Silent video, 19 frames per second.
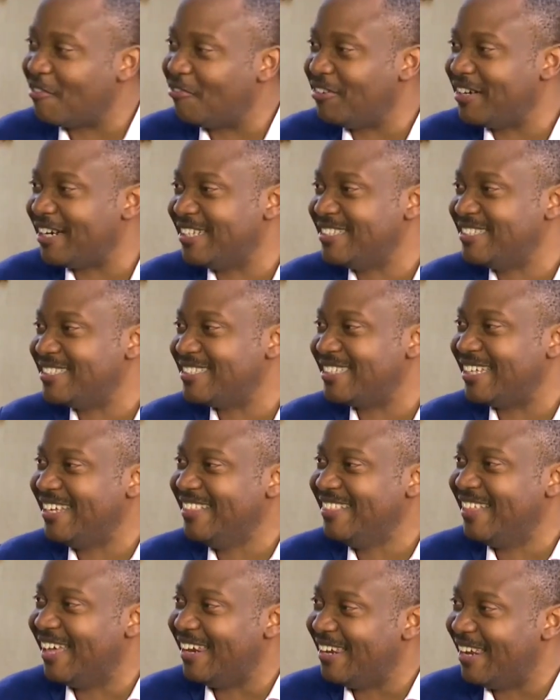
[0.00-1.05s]
a reference
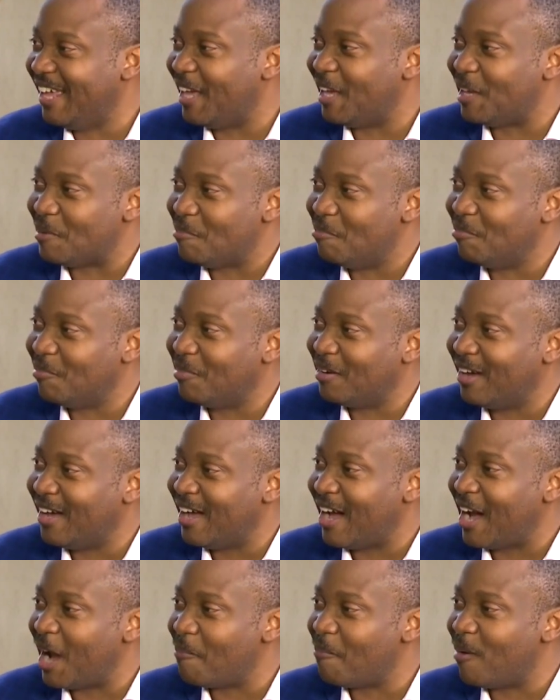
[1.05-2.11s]
in the name yeah.
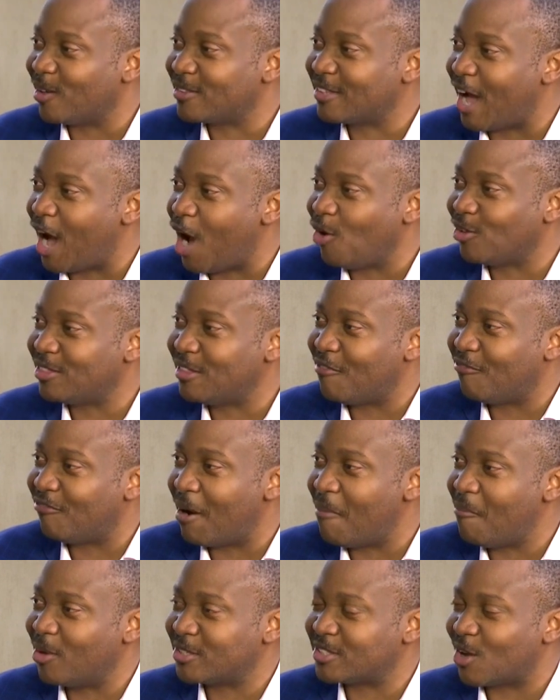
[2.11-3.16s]
about the, how the
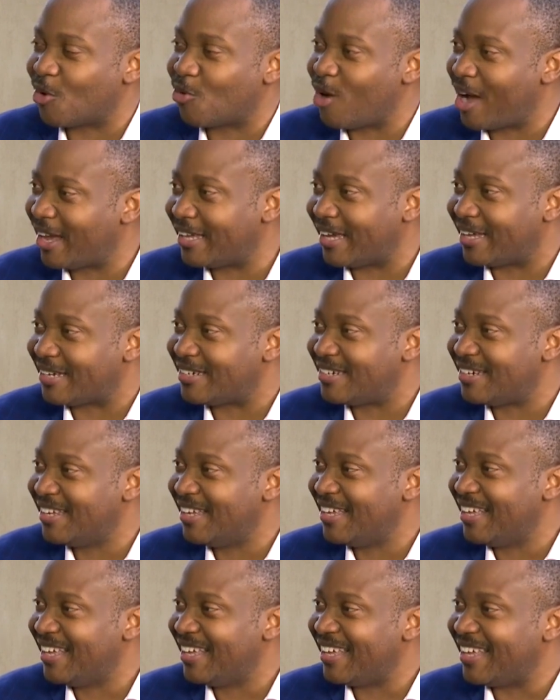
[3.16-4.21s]
farm was acquired
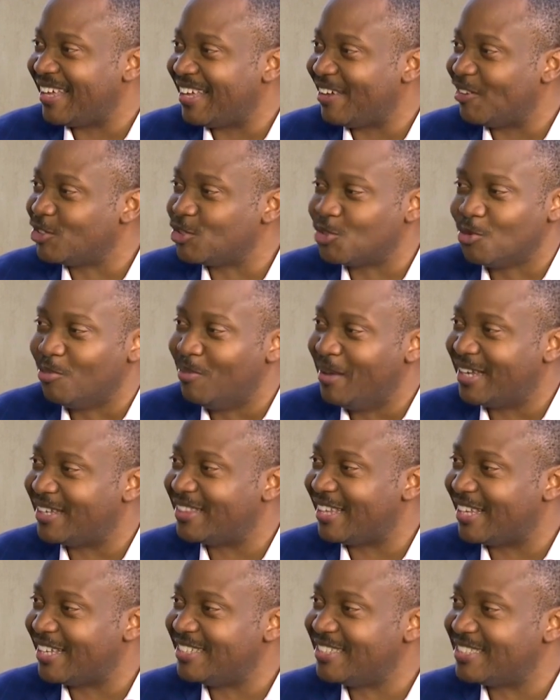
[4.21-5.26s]
which will
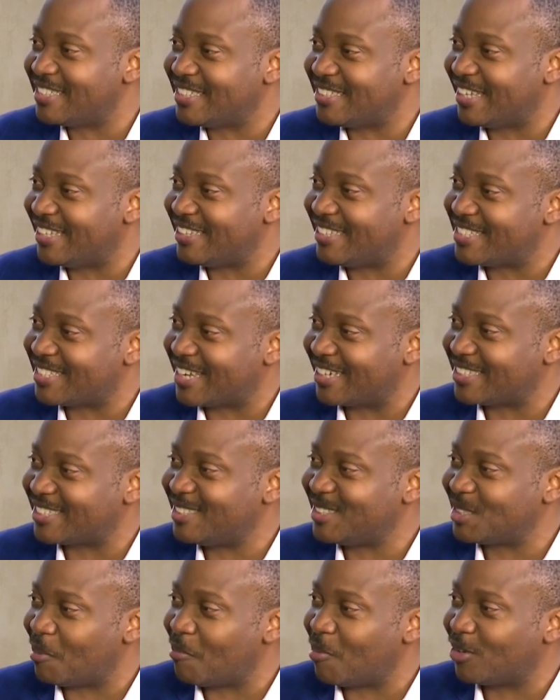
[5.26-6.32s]
make the the
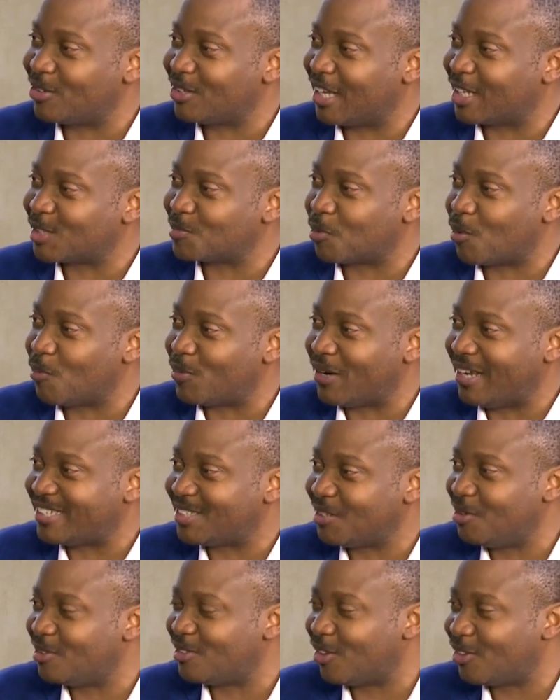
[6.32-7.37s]
discussions about
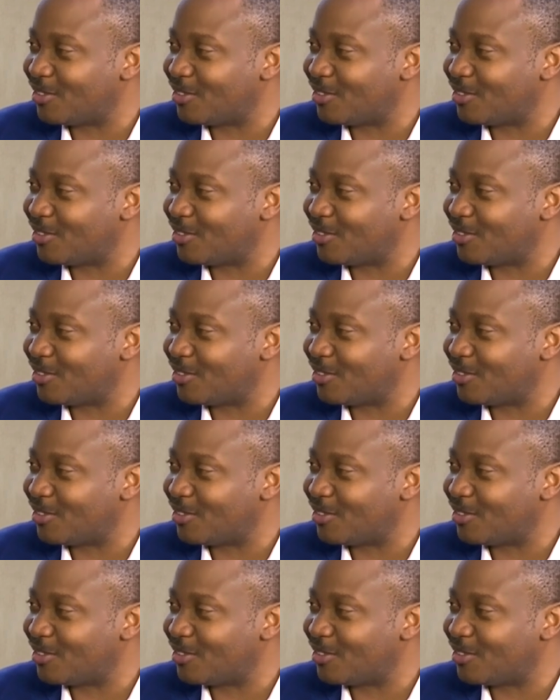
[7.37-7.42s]
expropriation